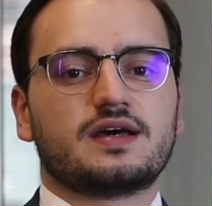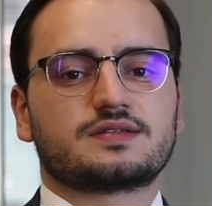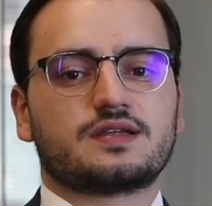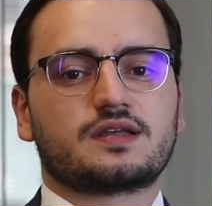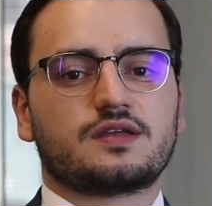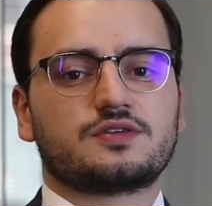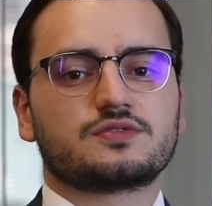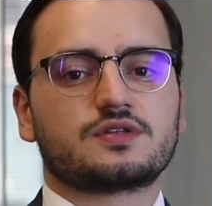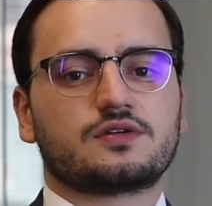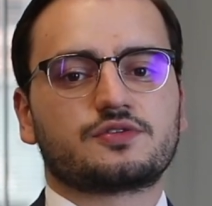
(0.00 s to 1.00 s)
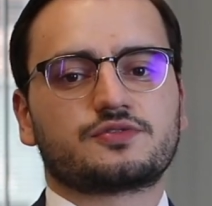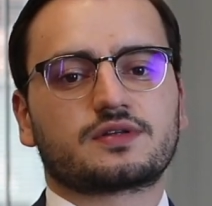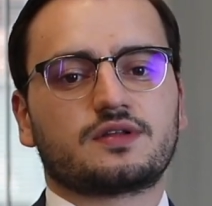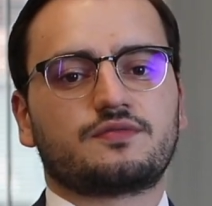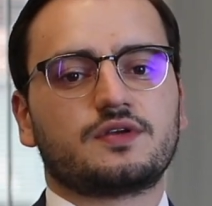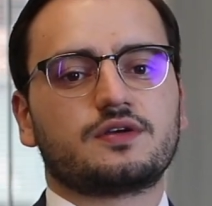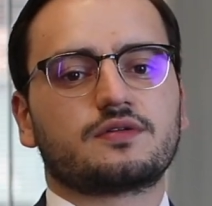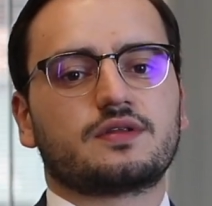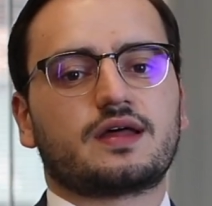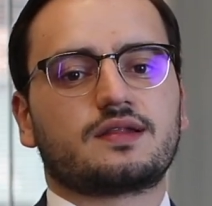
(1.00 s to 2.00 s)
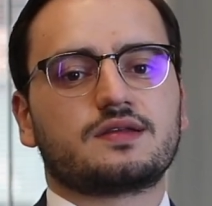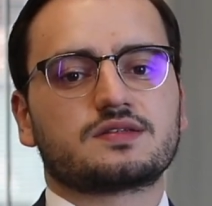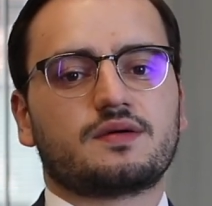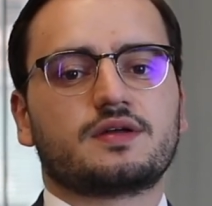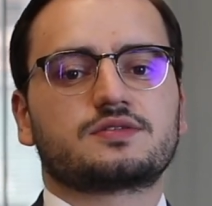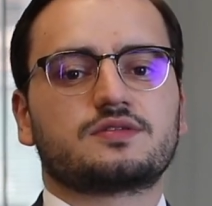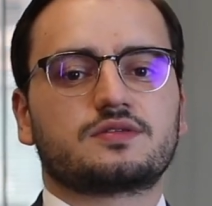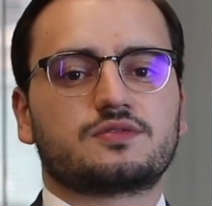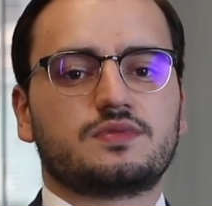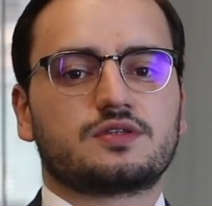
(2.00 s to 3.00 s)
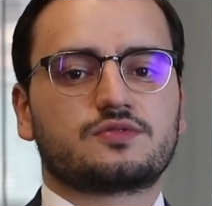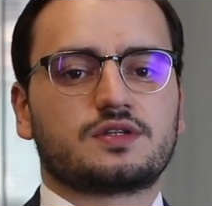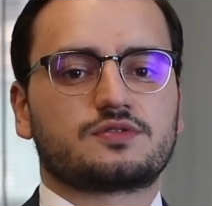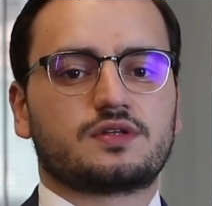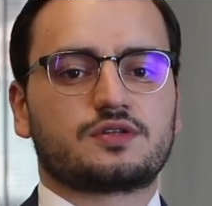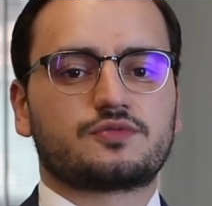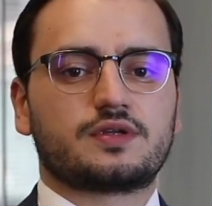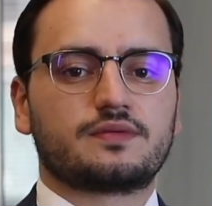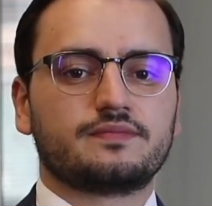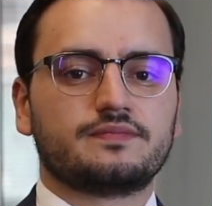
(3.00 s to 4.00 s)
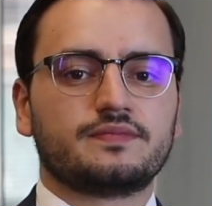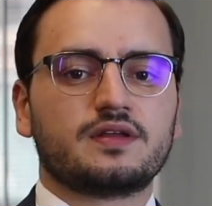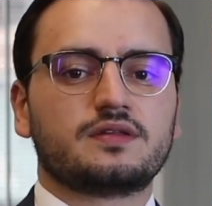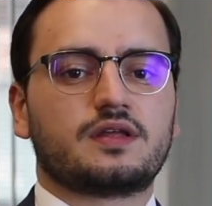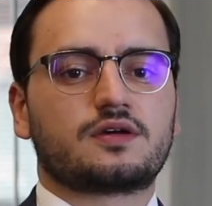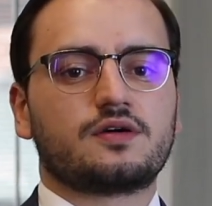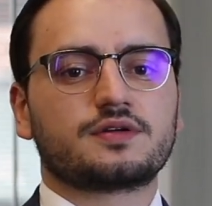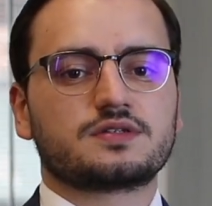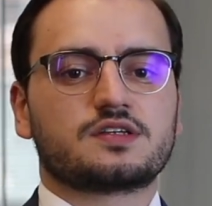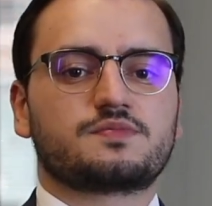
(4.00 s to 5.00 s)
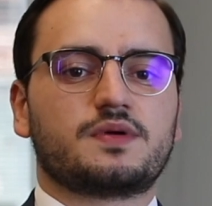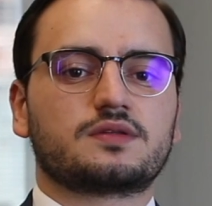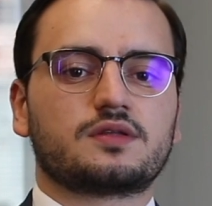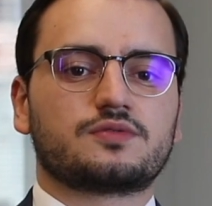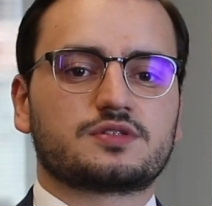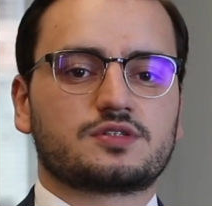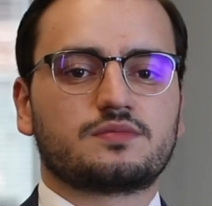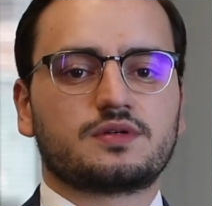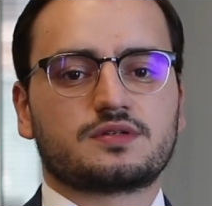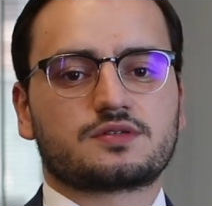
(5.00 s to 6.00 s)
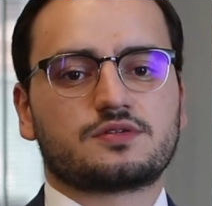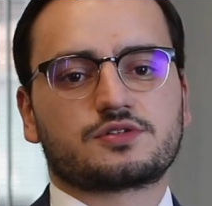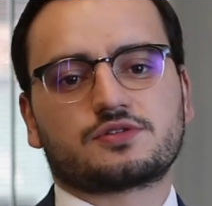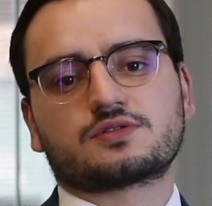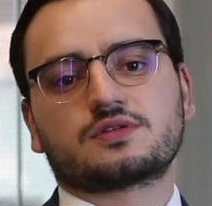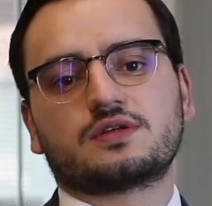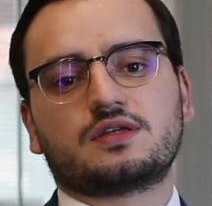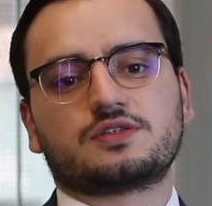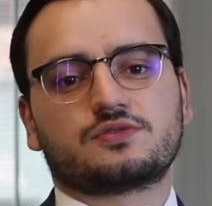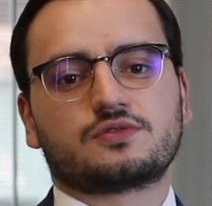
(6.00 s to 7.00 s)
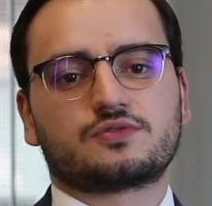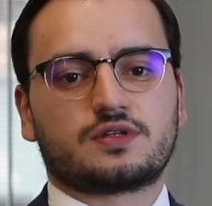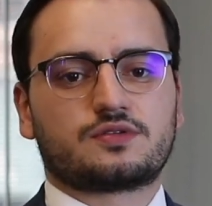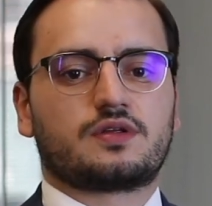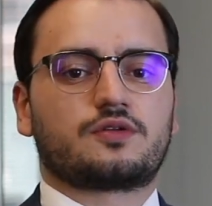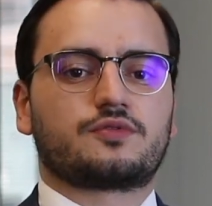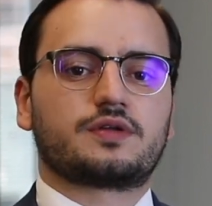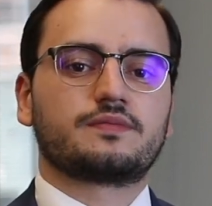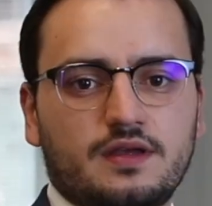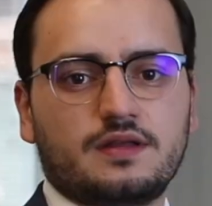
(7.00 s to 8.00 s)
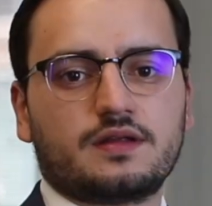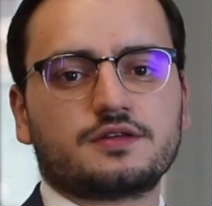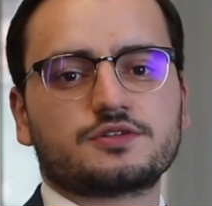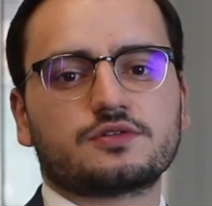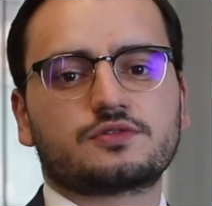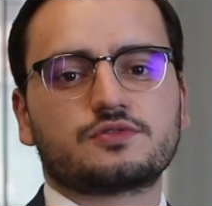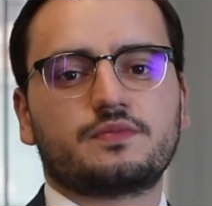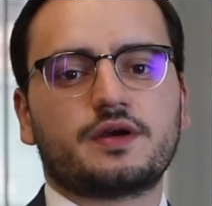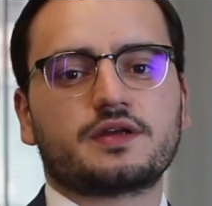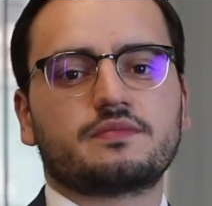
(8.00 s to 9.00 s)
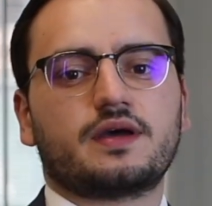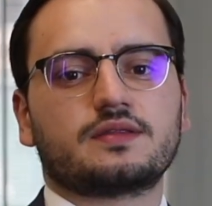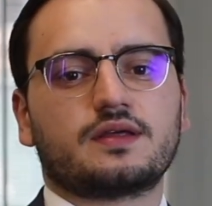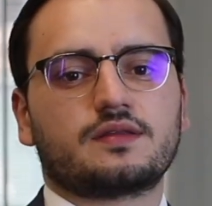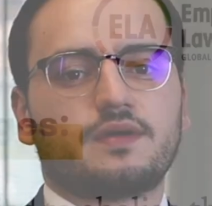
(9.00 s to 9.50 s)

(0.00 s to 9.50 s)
as they can use the contractual figure at least up until mid-2023. The Congress is expected to resume their discussions in June 2023. In addition to, bear in mind that